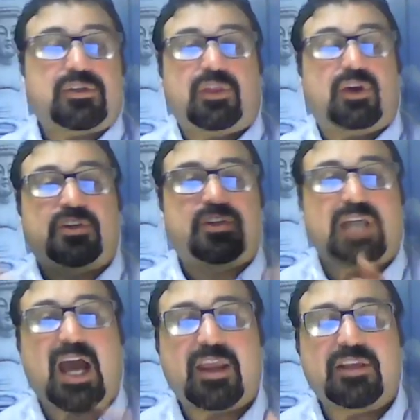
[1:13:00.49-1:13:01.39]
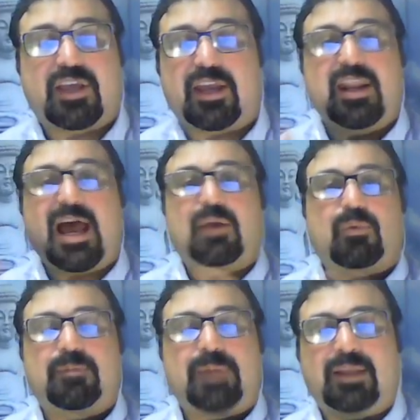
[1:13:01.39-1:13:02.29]
Their societies cannot
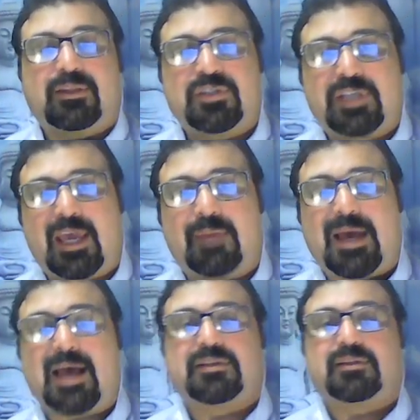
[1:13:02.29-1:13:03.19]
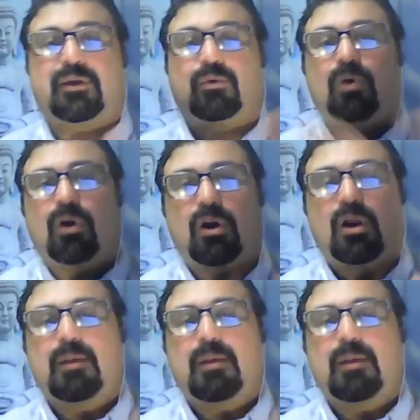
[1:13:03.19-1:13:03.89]
remain the same as they were